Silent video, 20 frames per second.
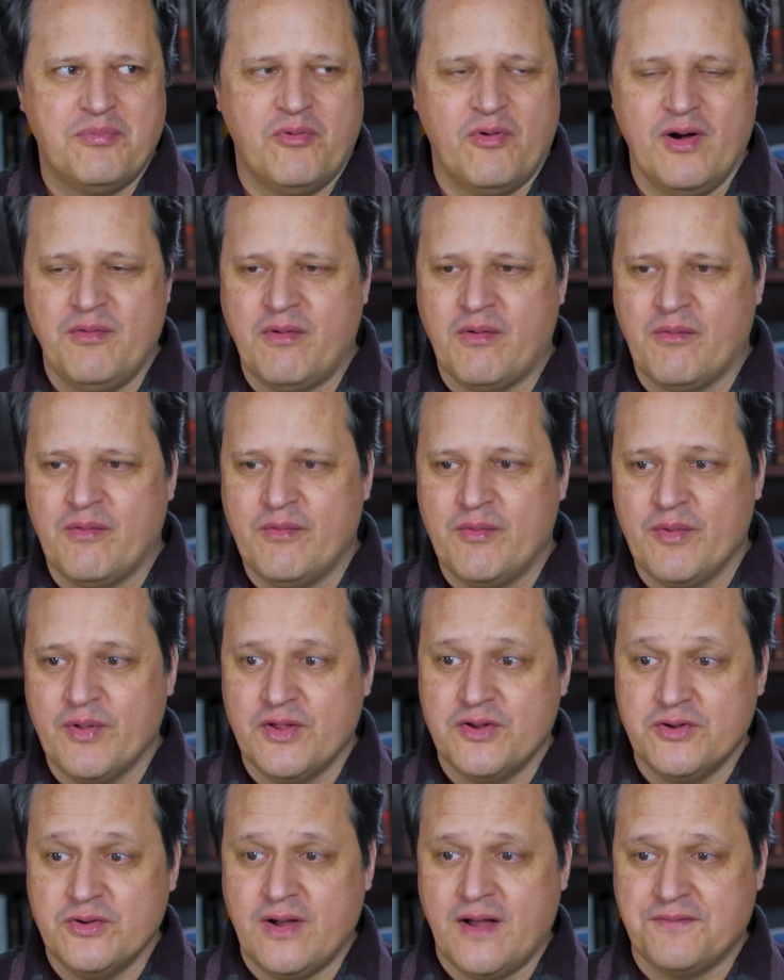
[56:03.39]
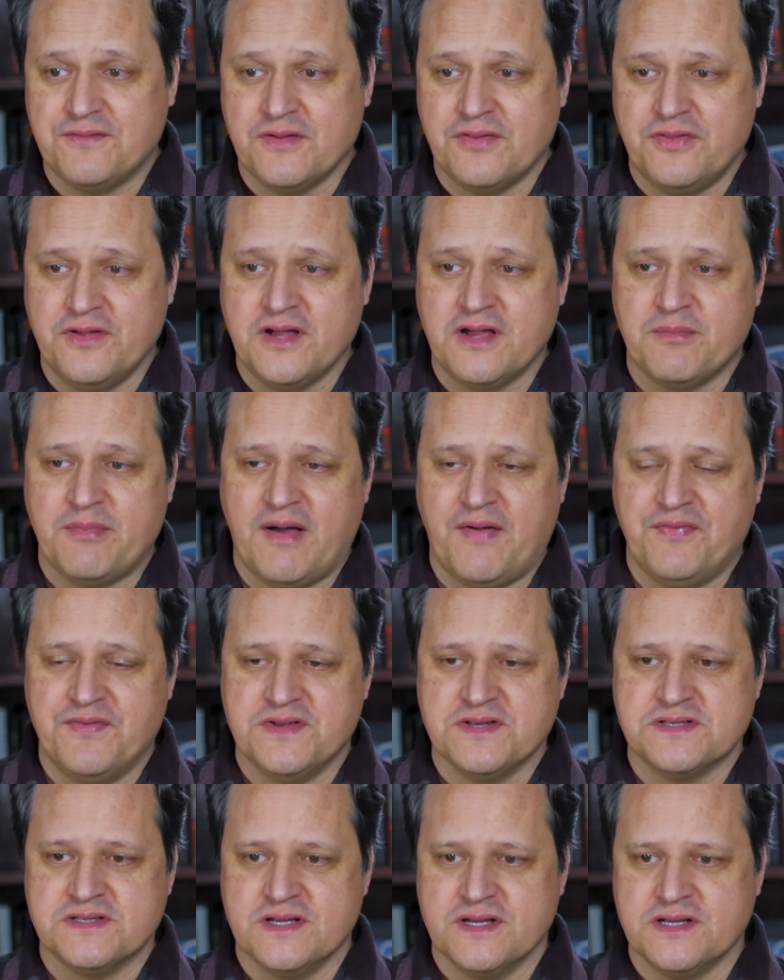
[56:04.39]
a point where we really do have to think about
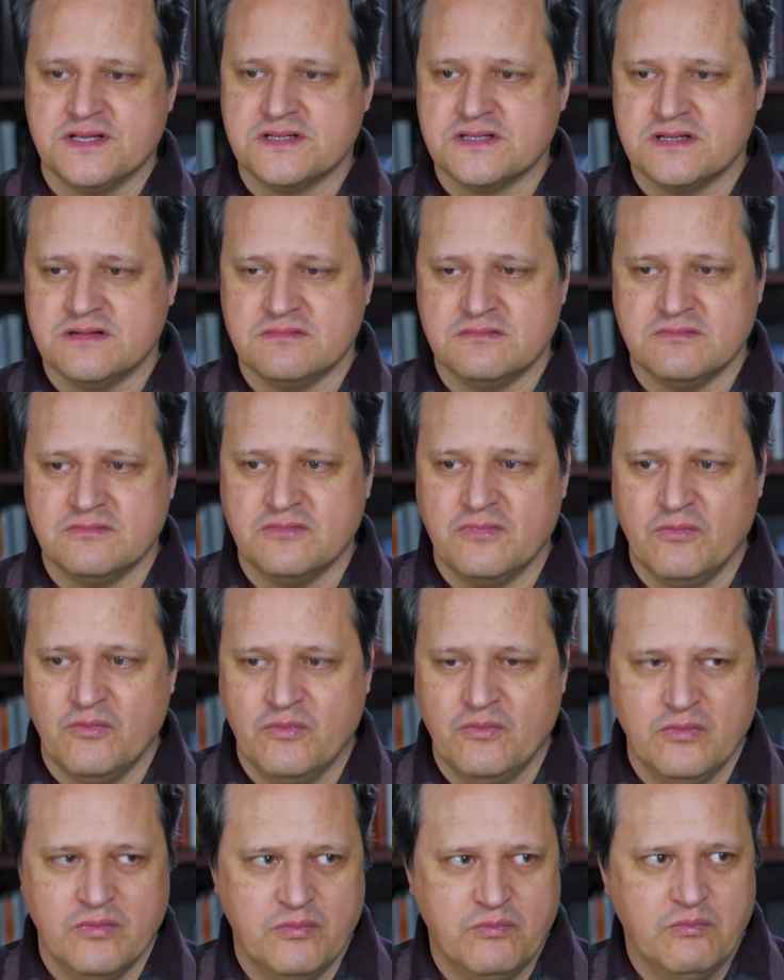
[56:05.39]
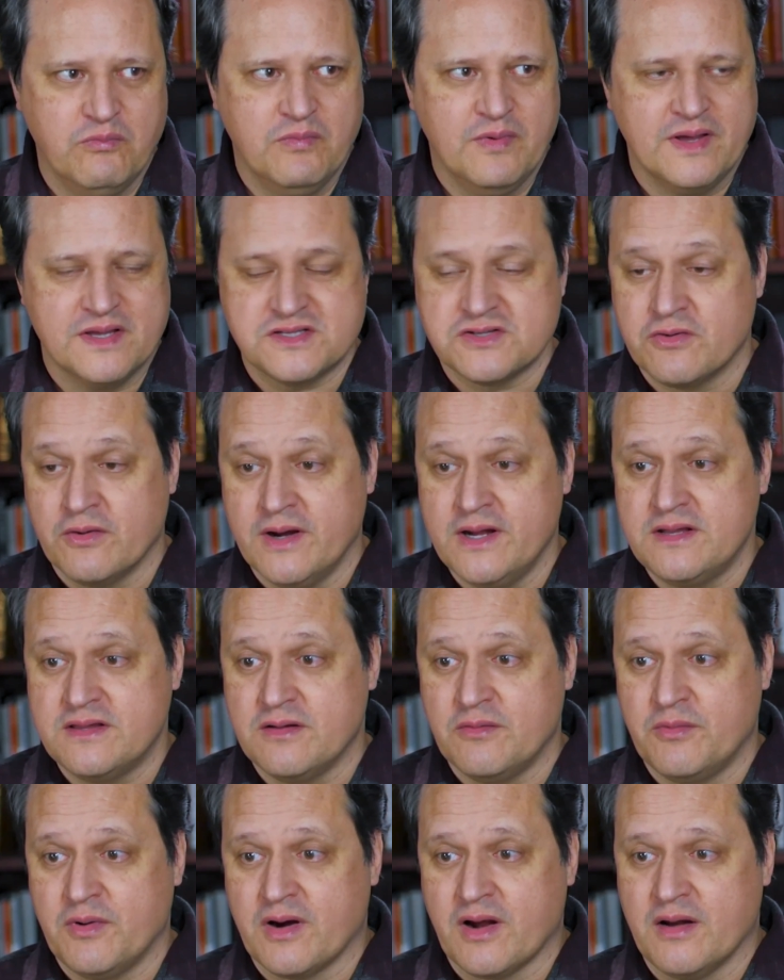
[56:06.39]
these things, and it's
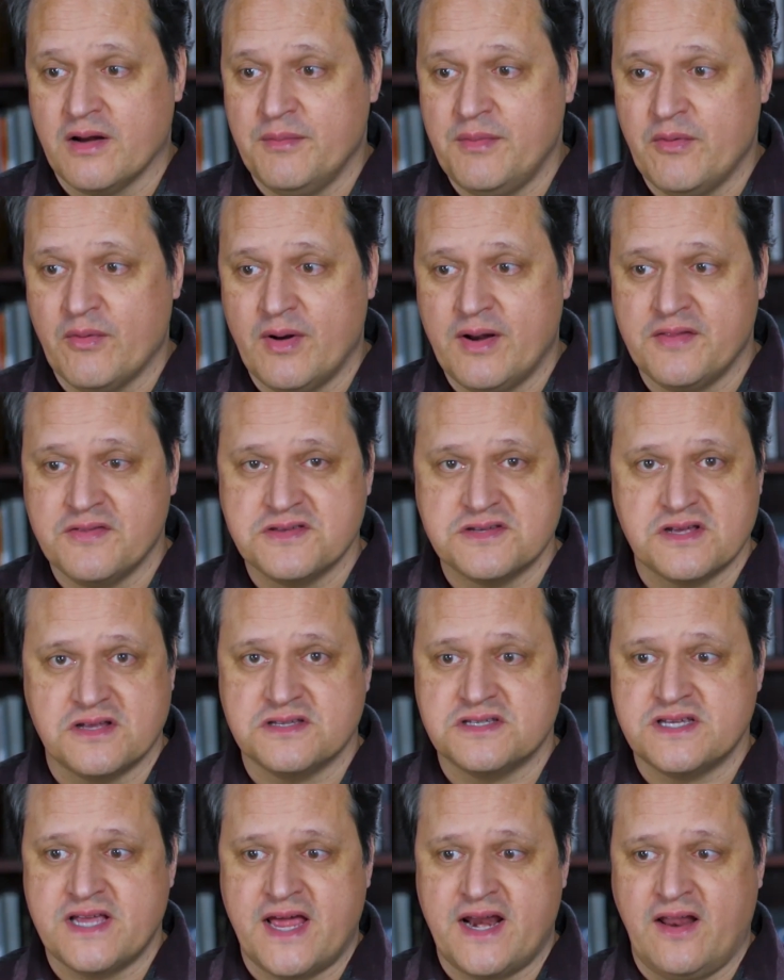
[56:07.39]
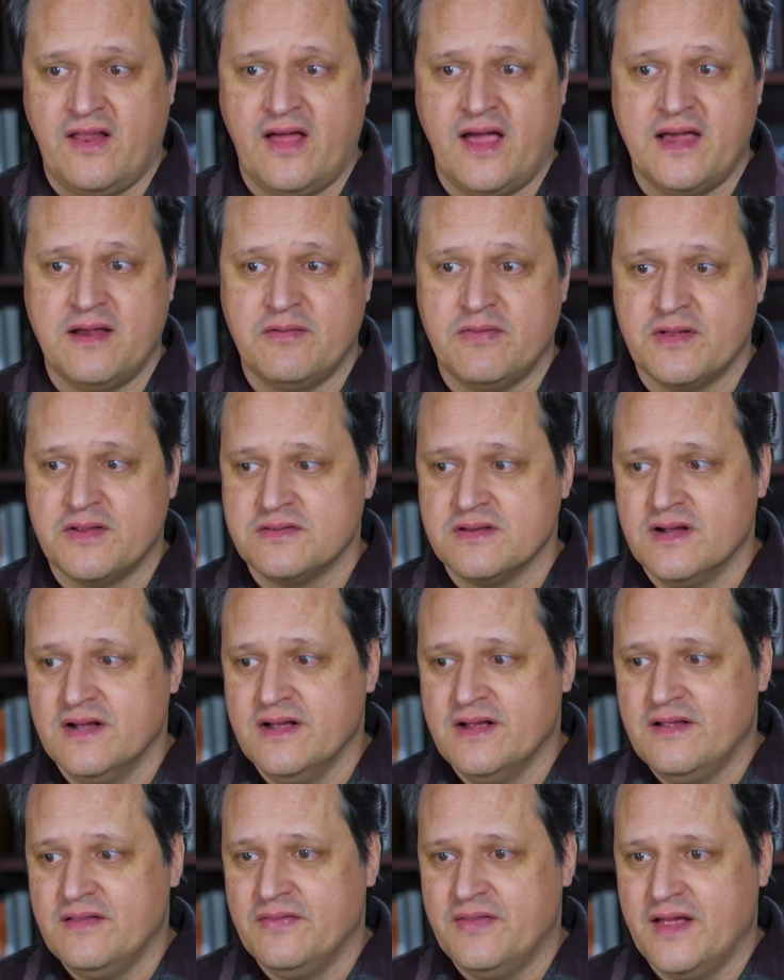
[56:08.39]
great that we're going to be running these on satellite.
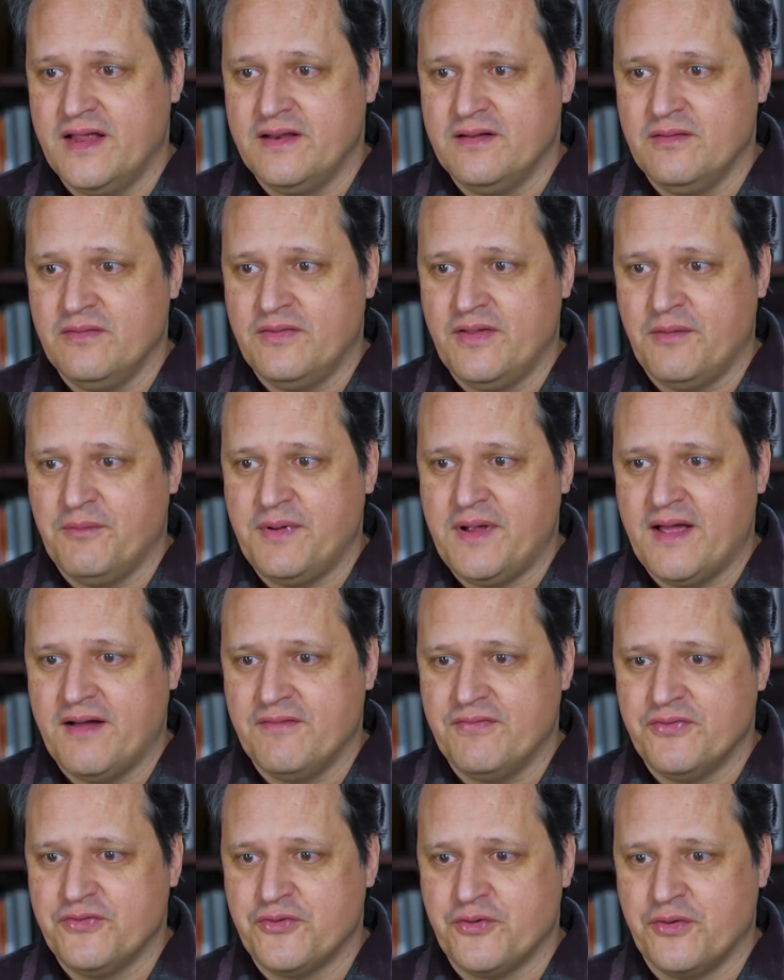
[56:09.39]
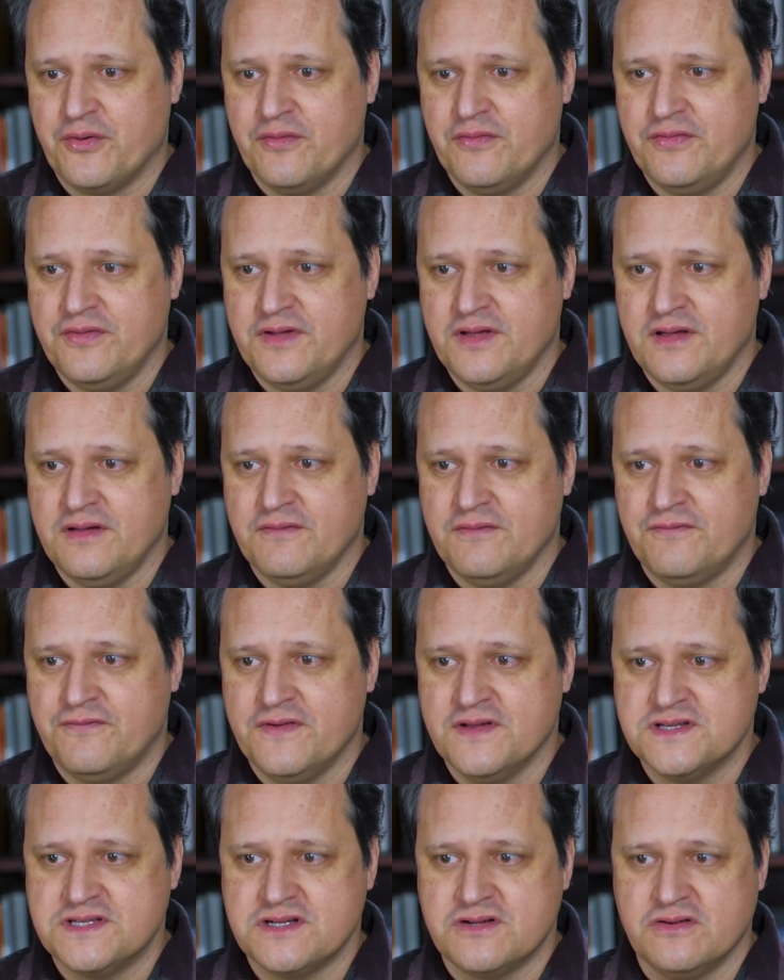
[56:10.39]
That we have sort of the
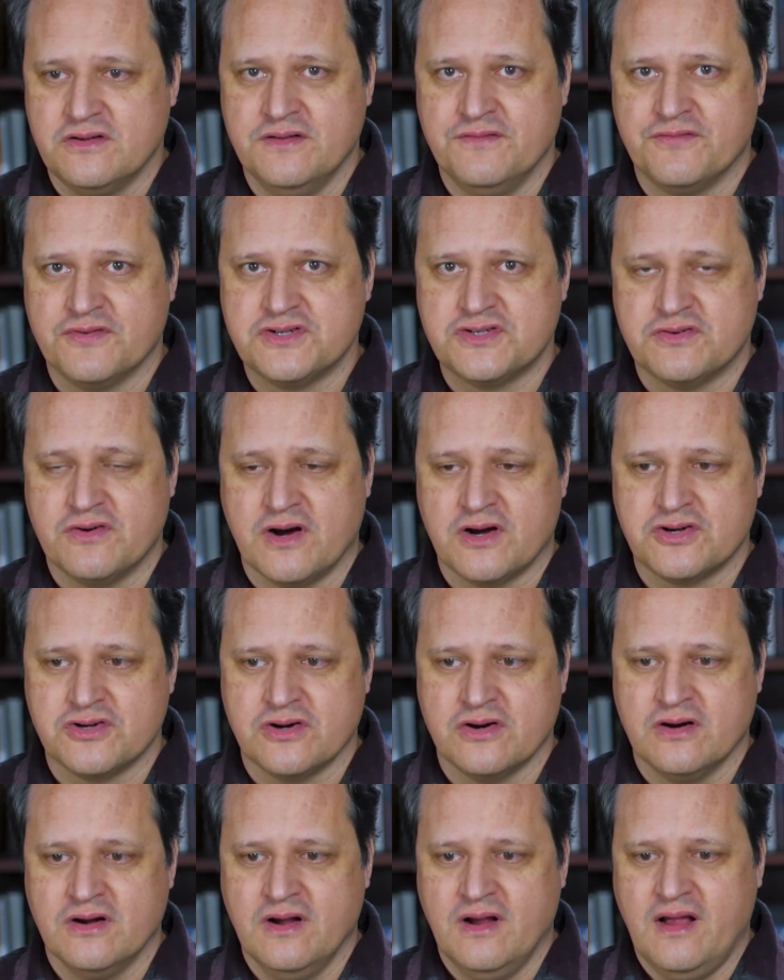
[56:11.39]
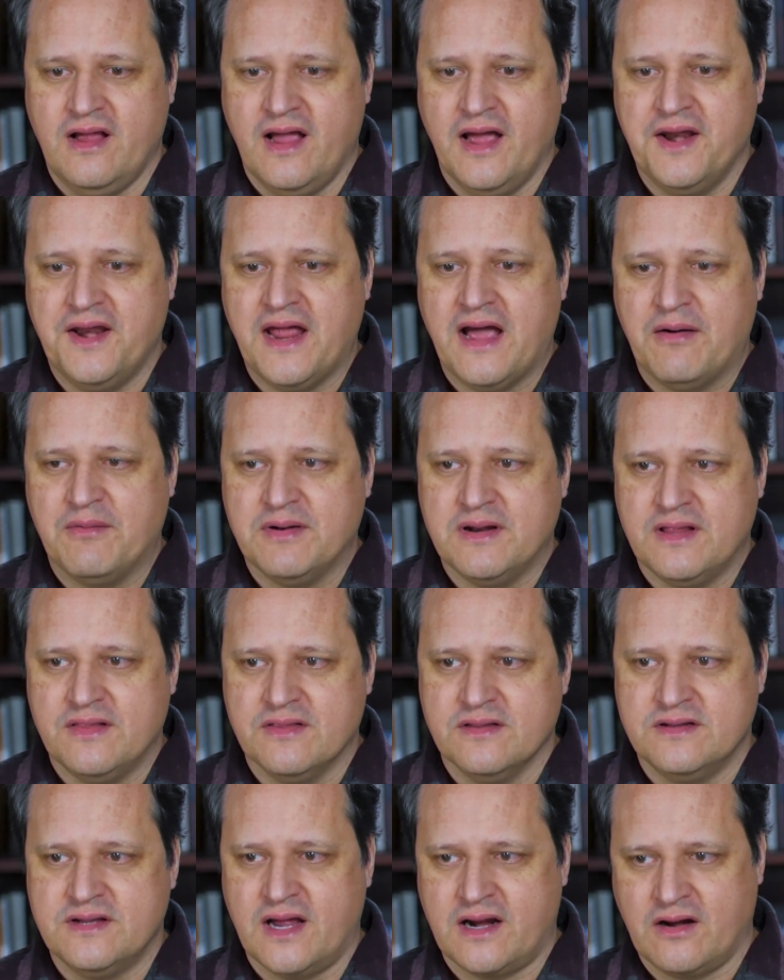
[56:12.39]
physical infrastructure, and now we
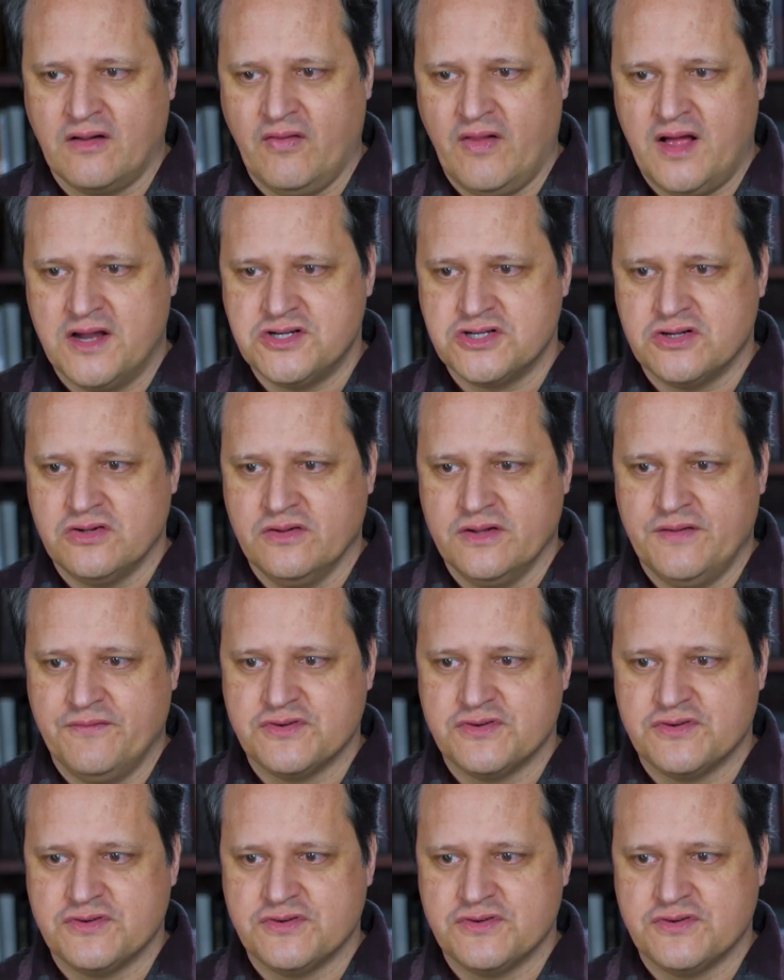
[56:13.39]
need the technological